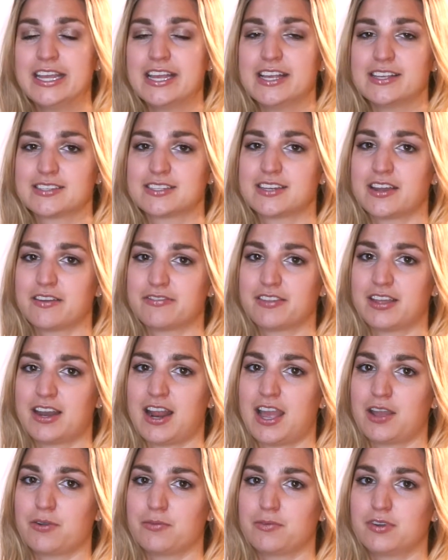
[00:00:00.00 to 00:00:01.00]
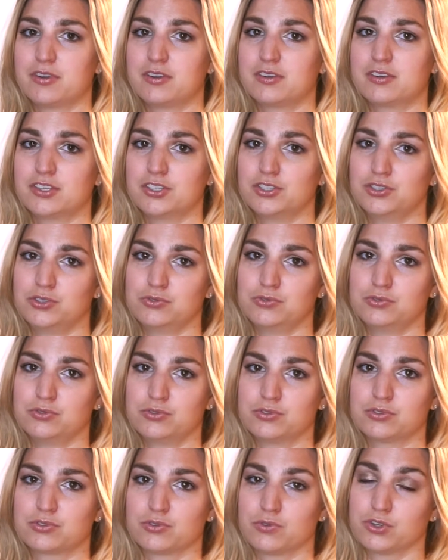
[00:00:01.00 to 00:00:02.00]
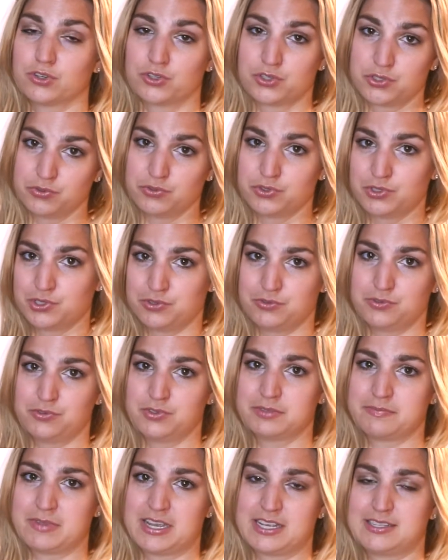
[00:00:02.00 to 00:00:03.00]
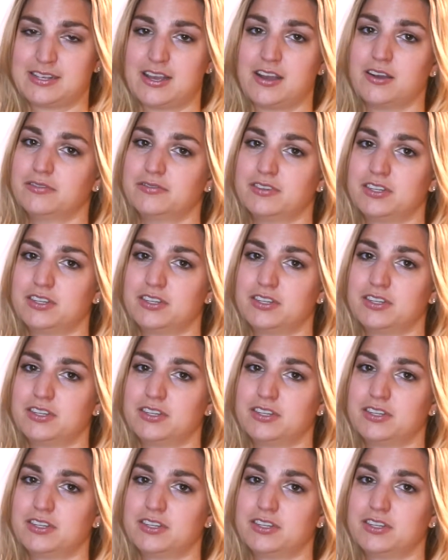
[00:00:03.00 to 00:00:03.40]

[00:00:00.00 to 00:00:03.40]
is stuff that I would use or do use myself